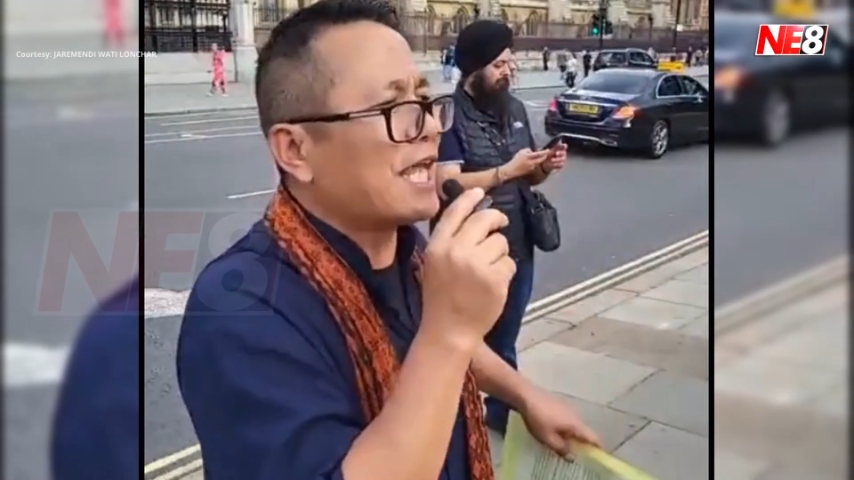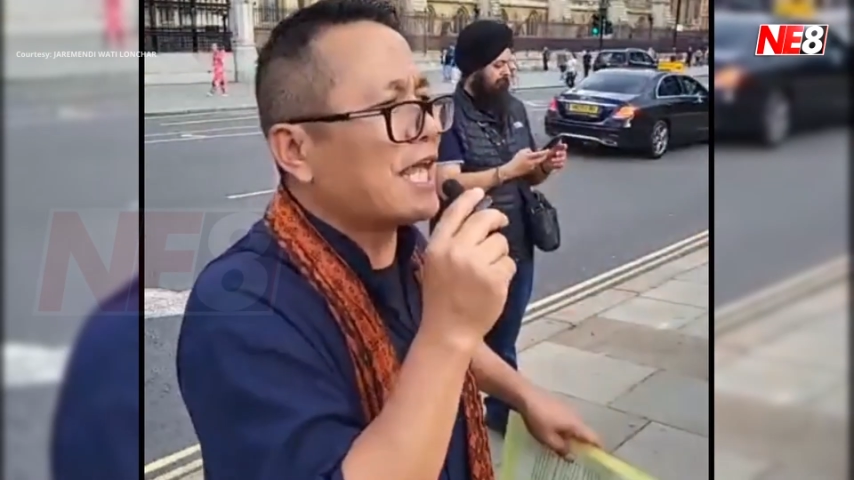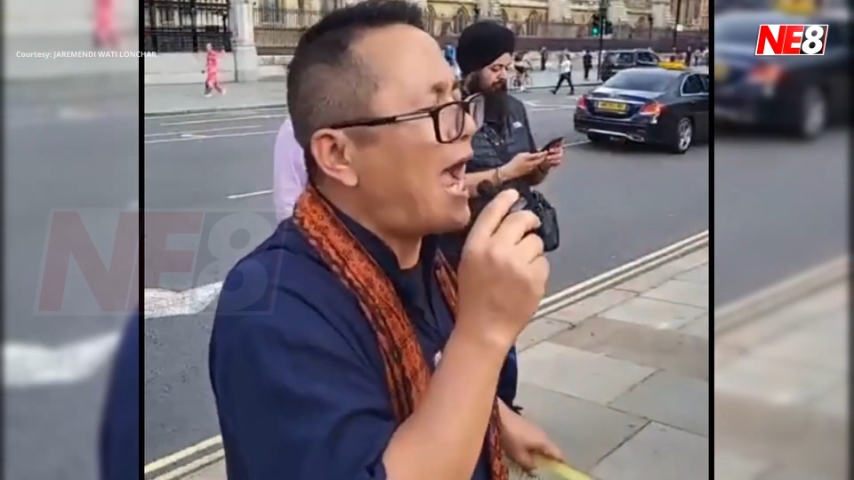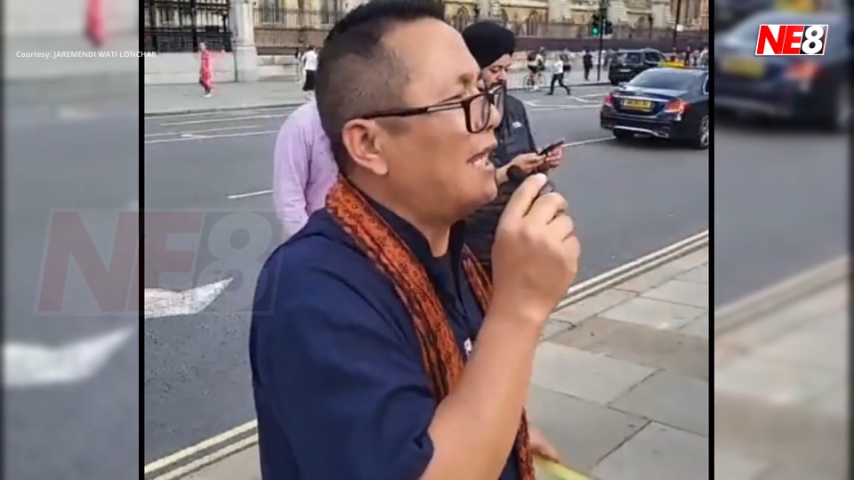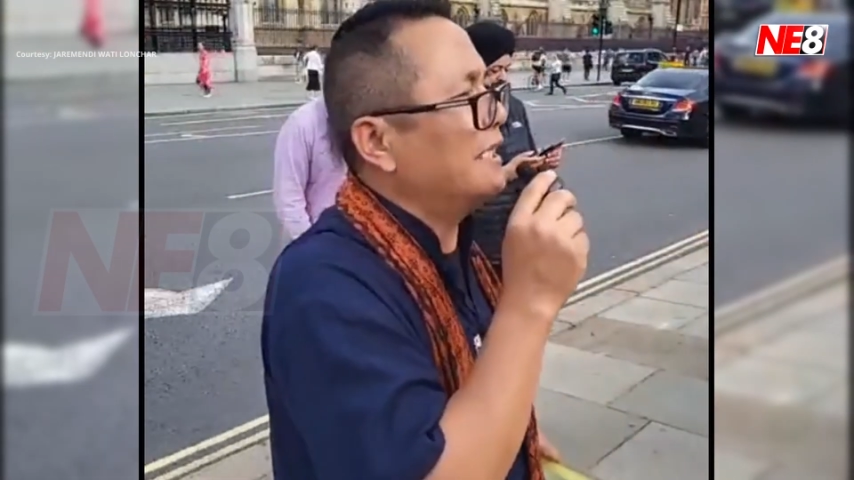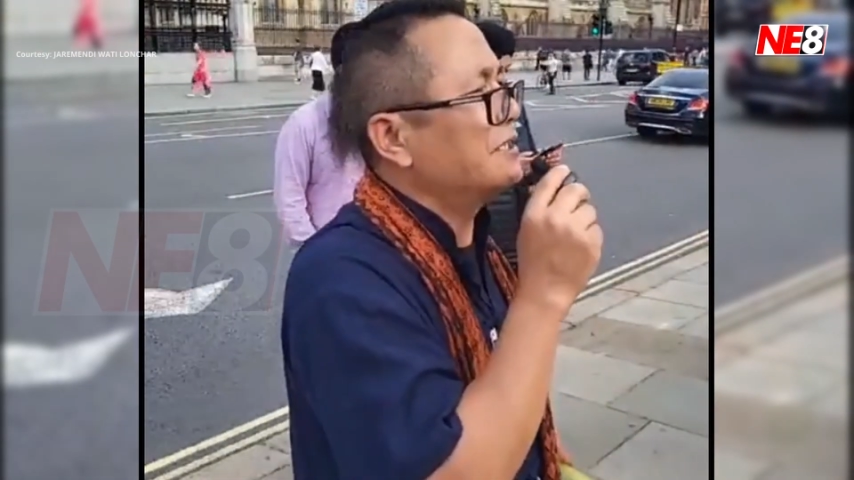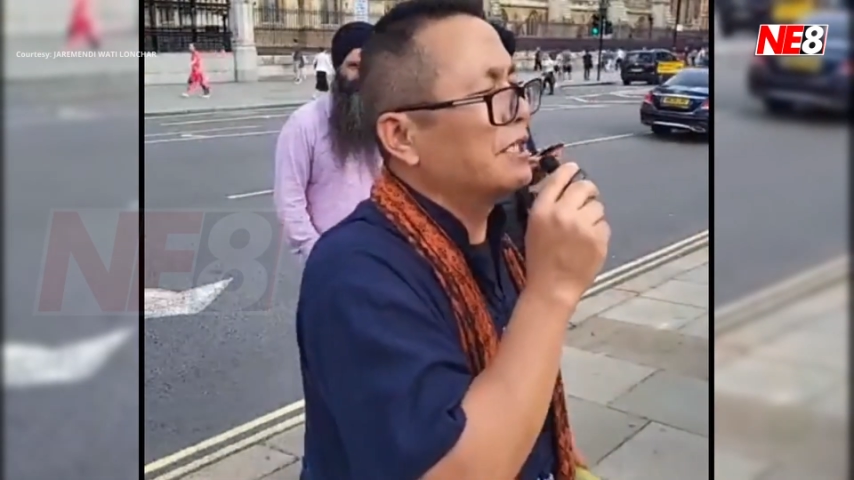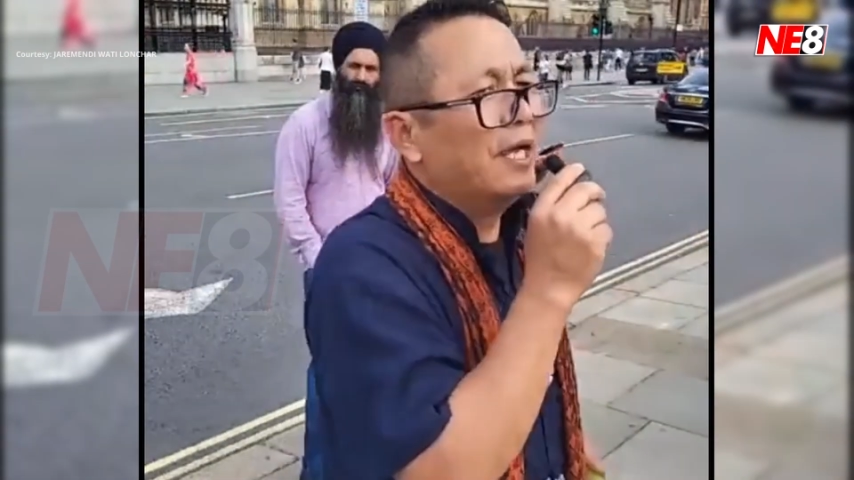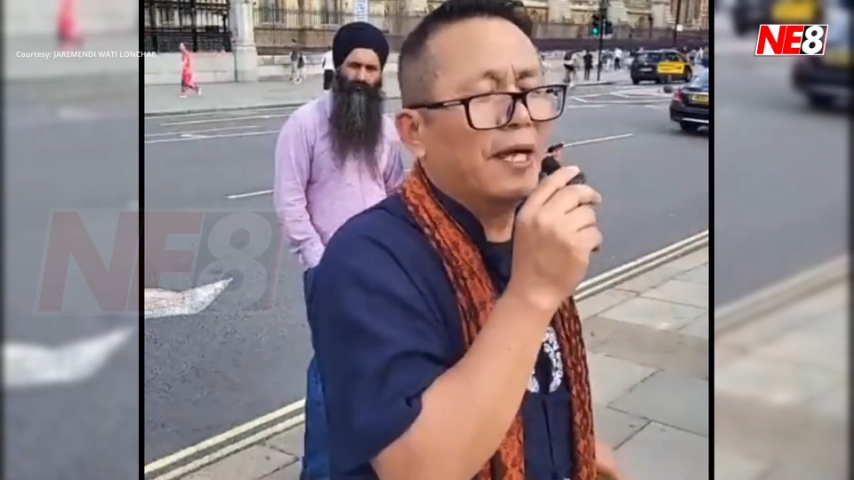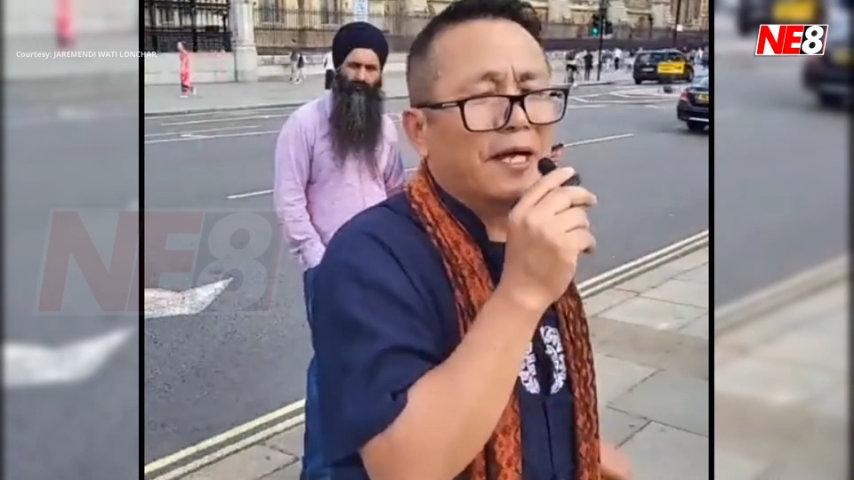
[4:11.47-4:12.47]
silent,
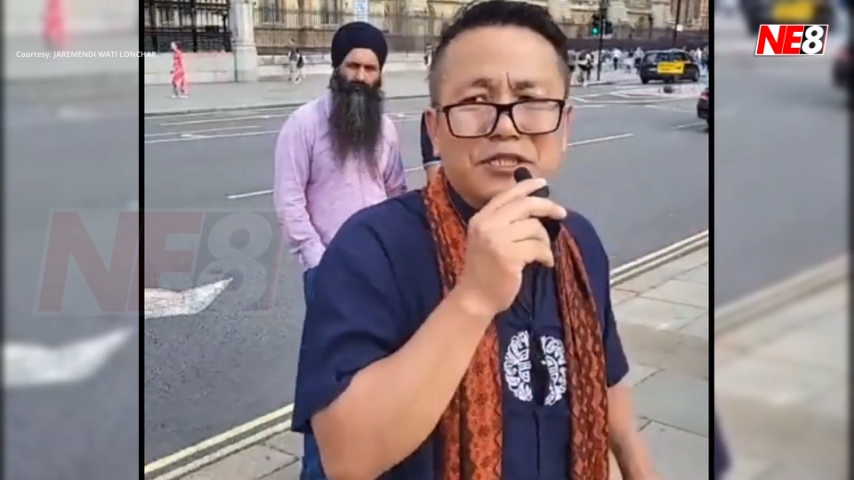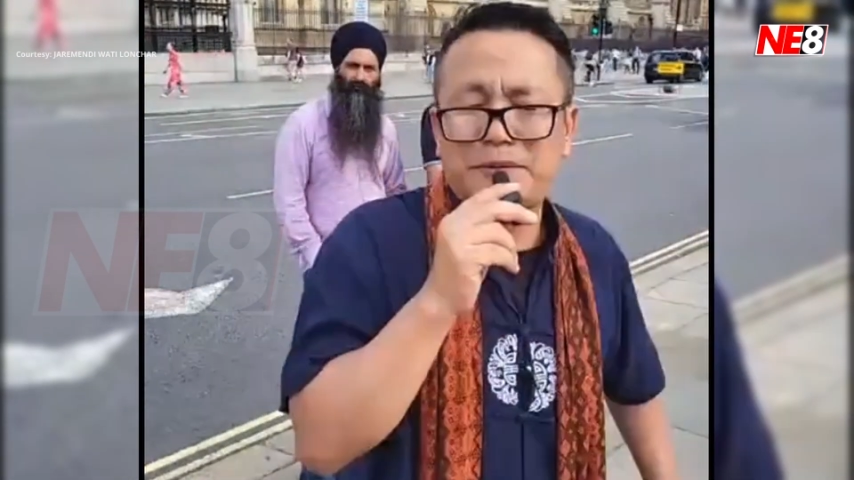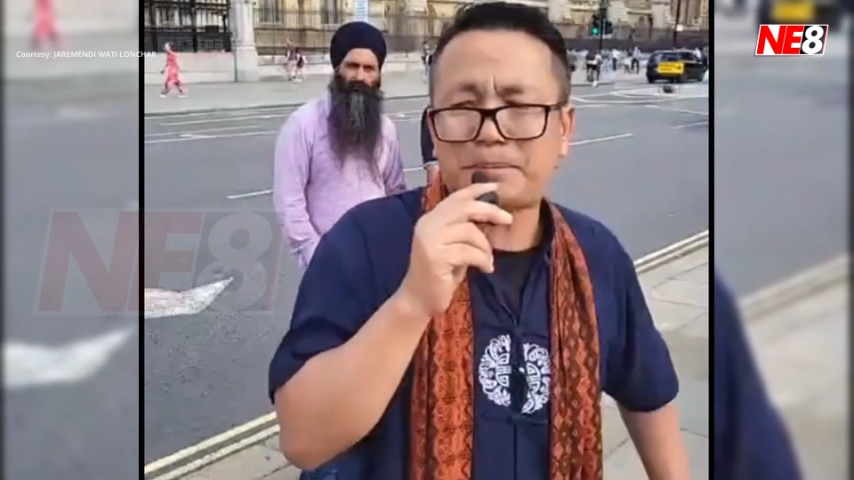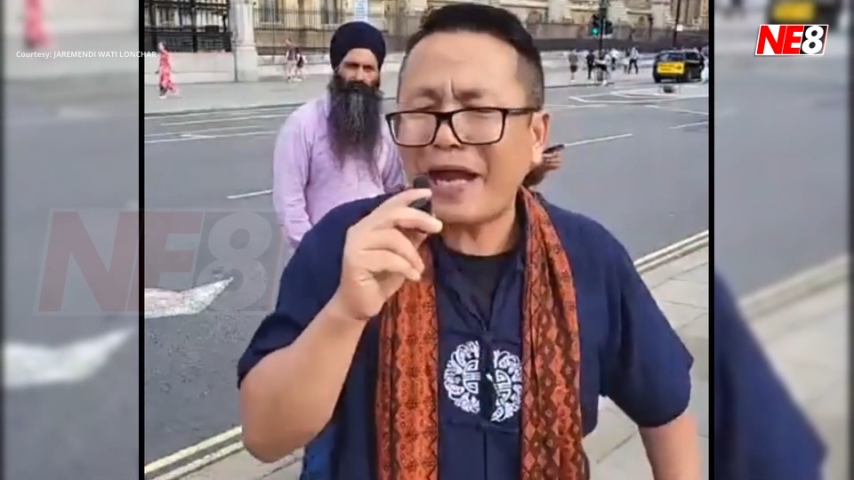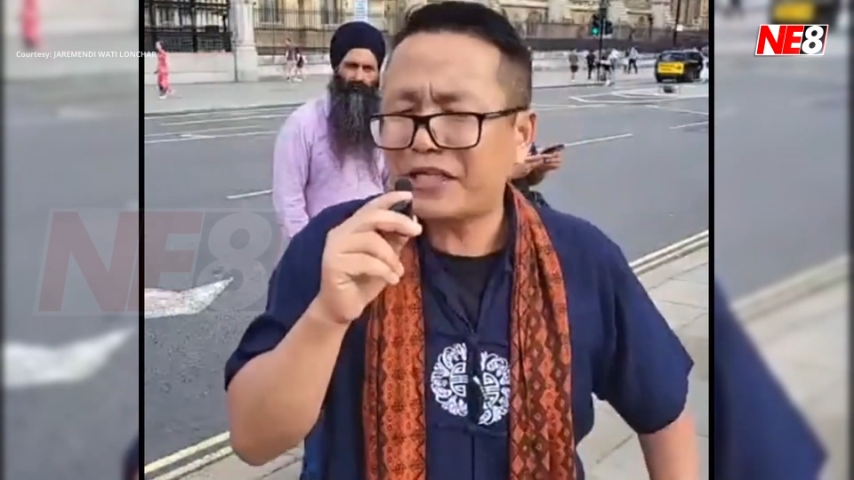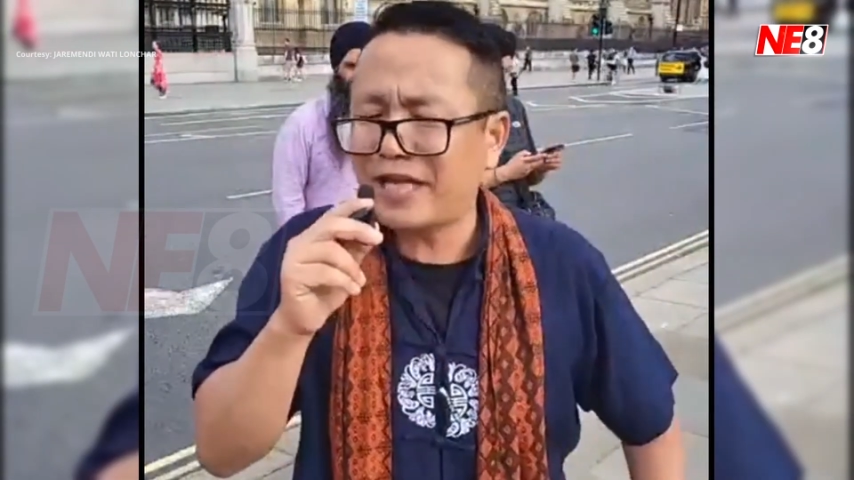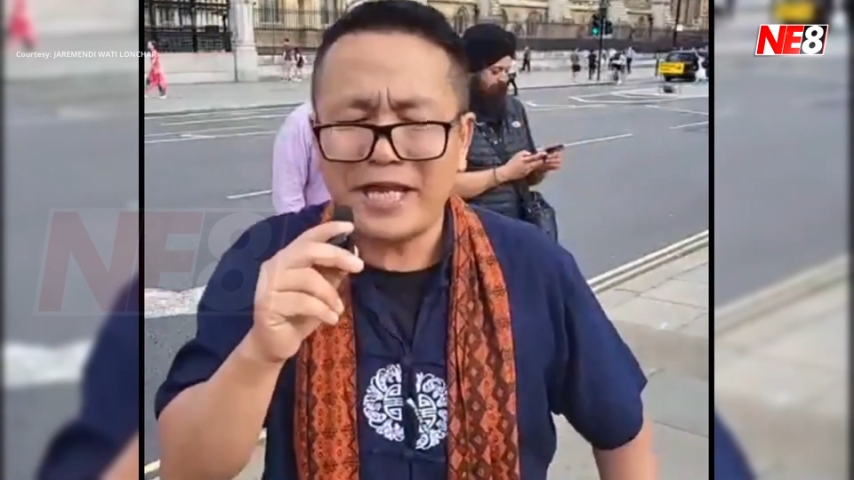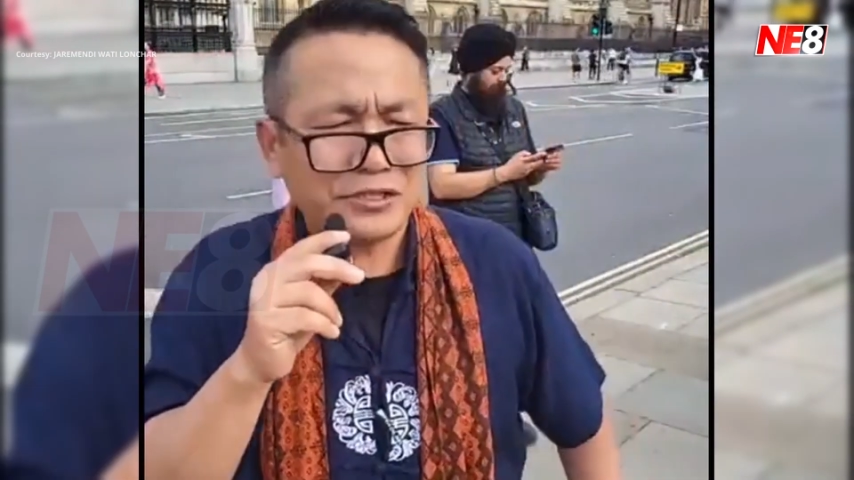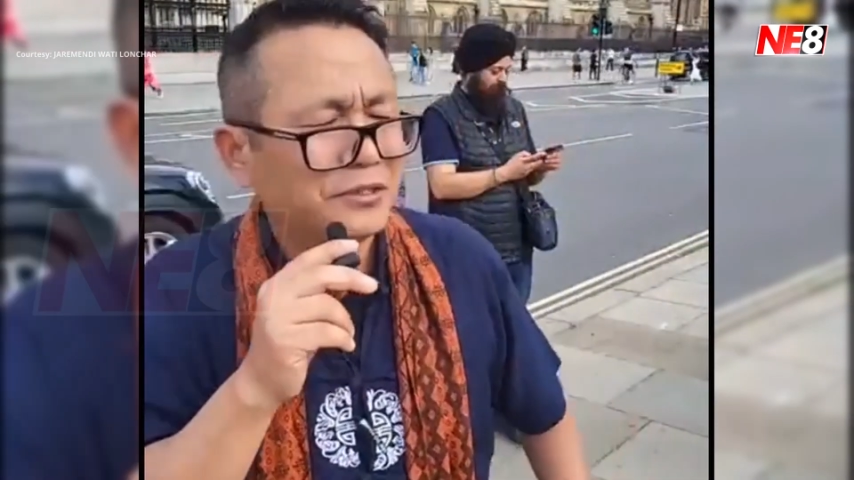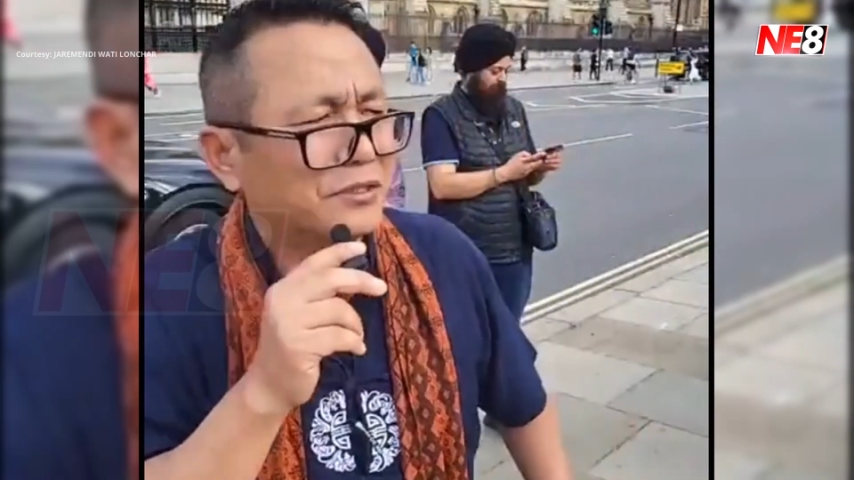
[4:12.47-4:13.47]

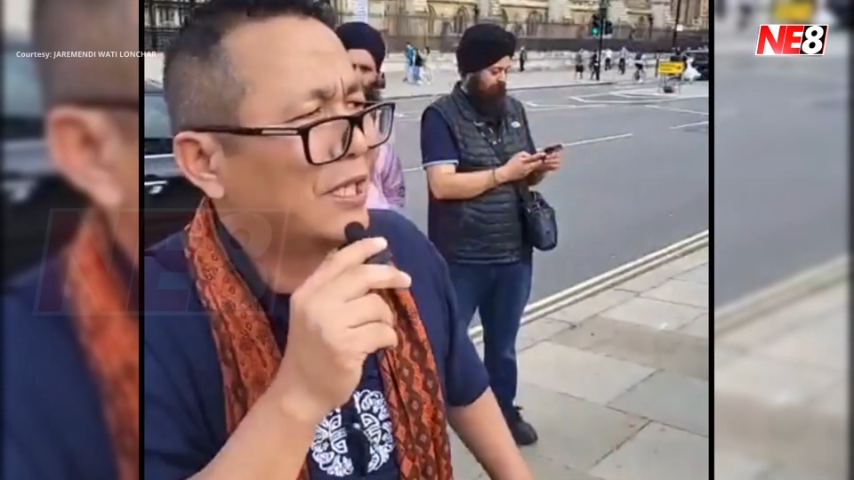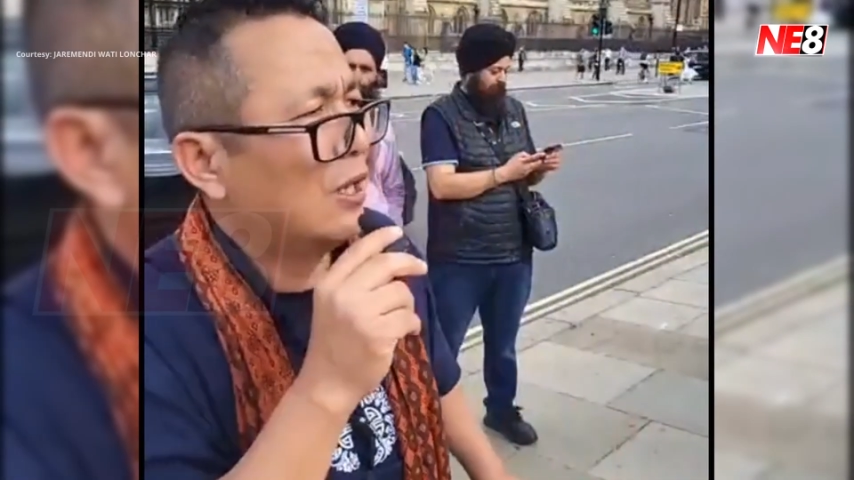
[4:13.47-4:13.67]
spectators,